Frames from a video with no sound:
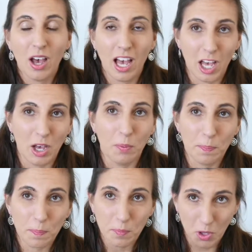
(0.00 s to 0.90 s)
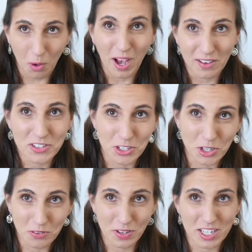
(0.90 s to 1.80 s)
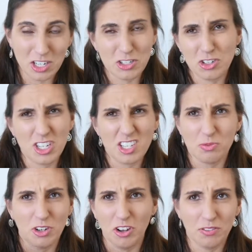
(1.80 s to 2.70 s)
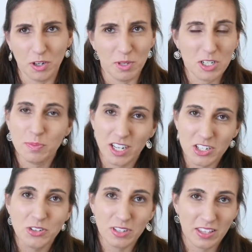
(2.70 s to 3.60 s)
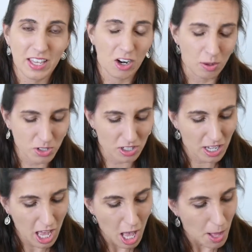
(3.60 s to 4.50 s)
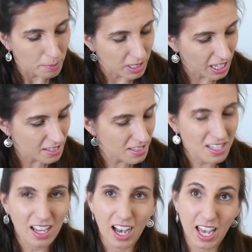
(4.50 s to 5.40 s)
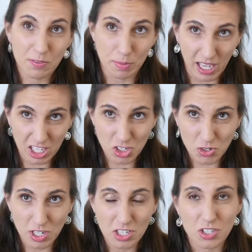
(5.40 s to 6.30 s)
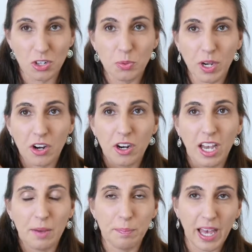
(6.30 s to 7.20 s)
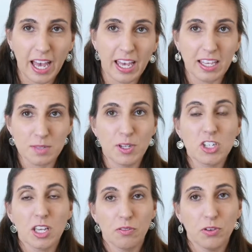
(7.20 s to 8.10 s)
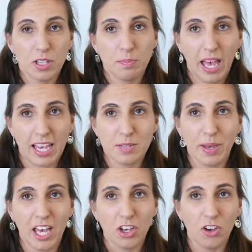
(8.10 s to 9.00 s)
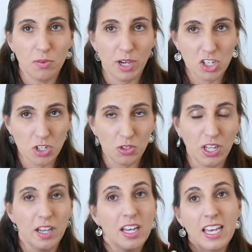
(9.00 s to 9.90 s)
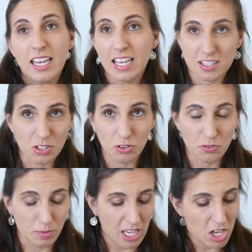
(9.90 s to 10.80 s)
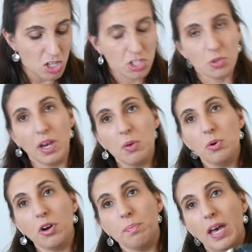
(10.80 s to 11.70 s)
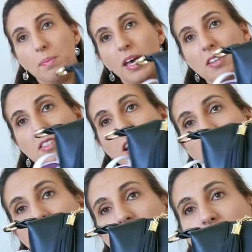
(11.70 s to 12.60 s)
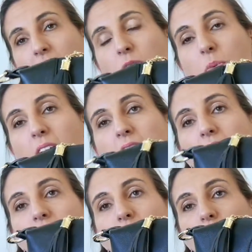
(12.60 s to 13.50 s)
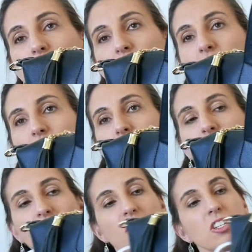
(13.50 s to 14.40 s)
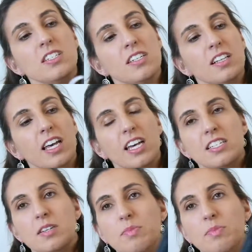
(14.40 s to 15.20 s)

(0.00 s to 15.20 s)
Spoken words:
go after her if I need to. She doesn't run off very much, but I do need that option. Plus, I have a back injury, so to wear a bag, especially a fully packed bag over my shoulder, isn't good for me. So I wore it backpack style today, and the way that I knotted this, I actually did it like I did